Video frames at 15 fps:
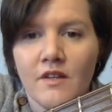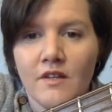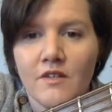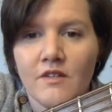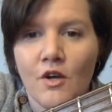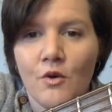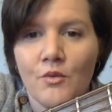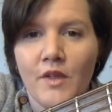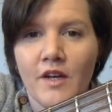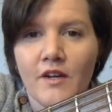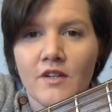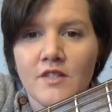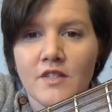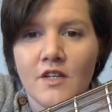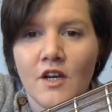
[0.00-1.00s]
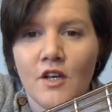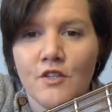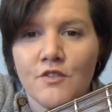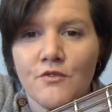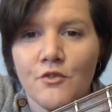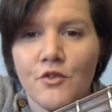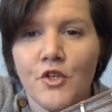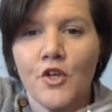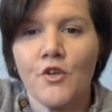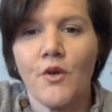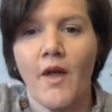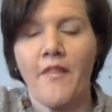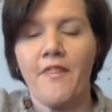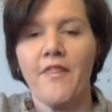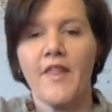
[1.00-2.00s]
Let's hold that nice and close for you.
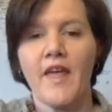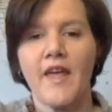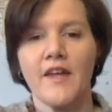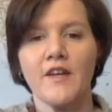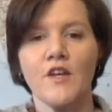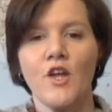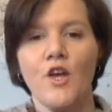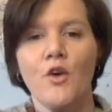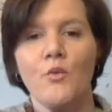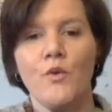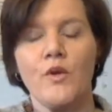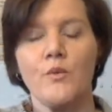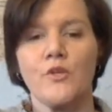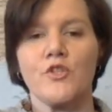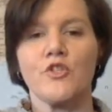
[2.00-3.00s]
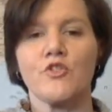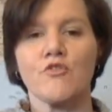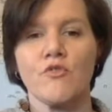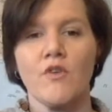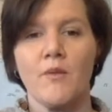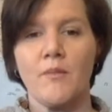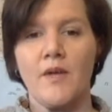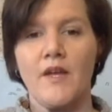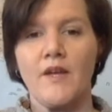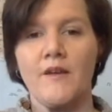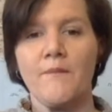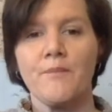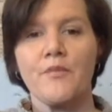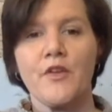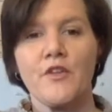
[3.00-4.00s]
And then we were
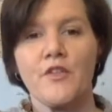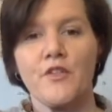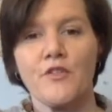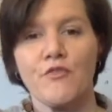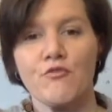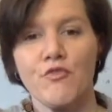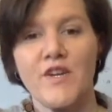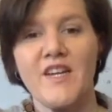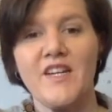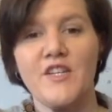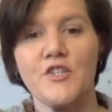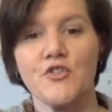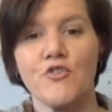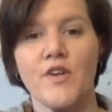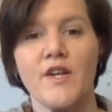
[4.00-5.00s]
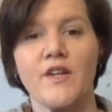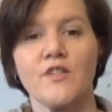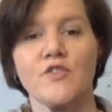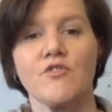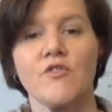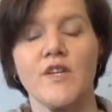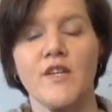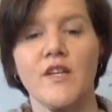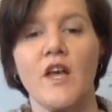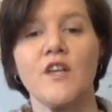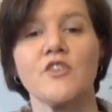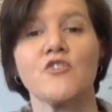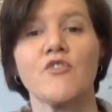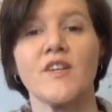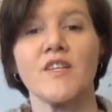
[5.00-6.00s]
strumming 3 strings,
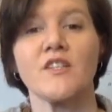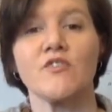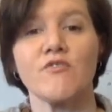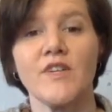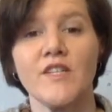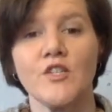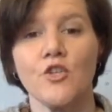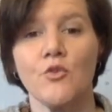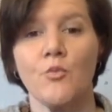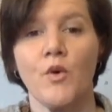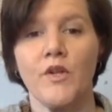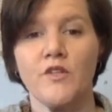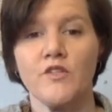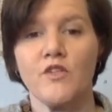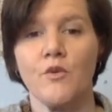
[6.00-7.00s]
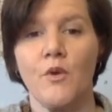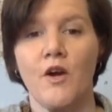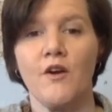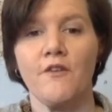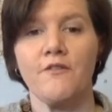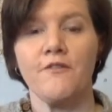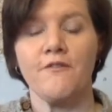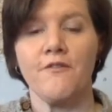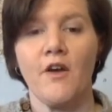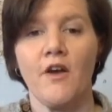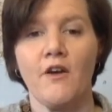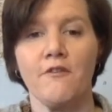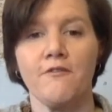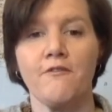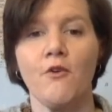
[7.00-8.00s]
strings 3, 2 and 1. So
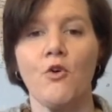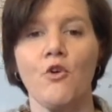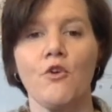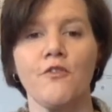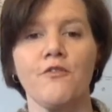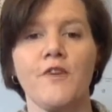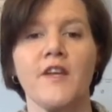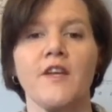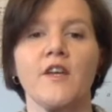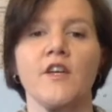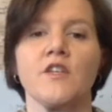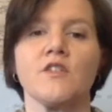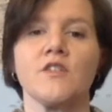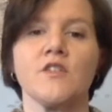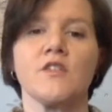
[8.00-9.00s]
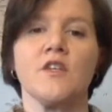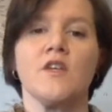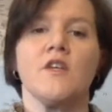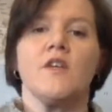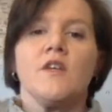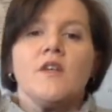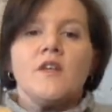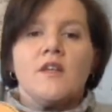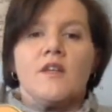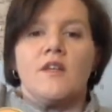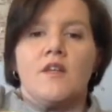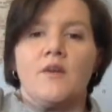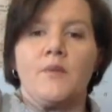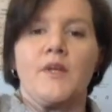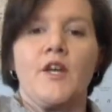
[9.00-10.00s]
our 4 fingers,
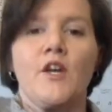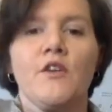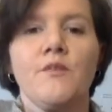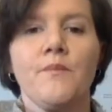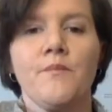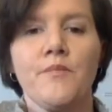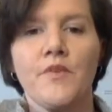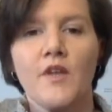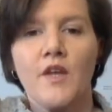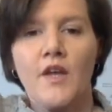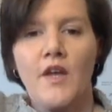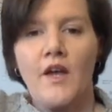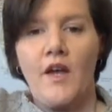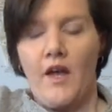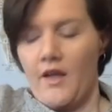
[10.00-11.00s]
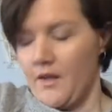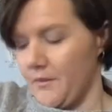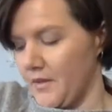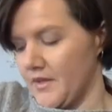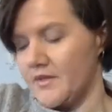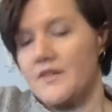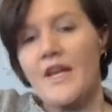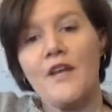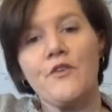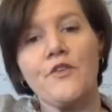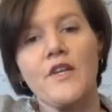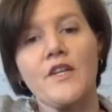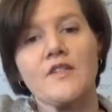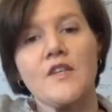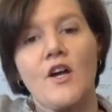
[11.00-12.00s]
there we go. Stay on the
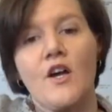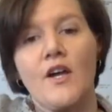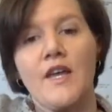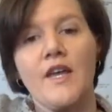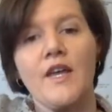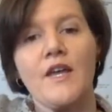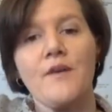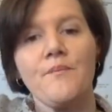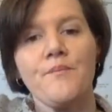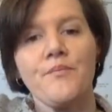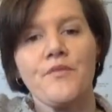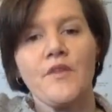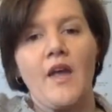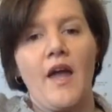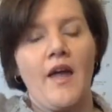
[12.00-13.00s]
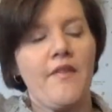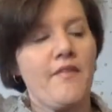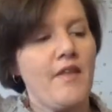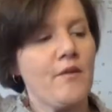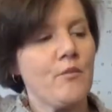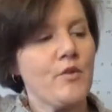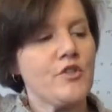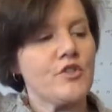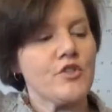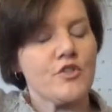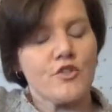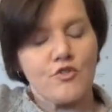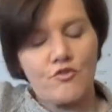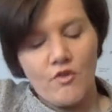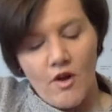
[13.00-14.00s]
guitar here, and then we
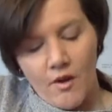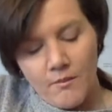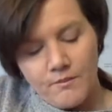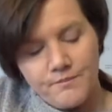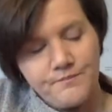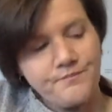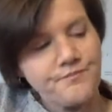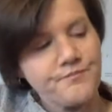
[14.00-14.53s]
just strum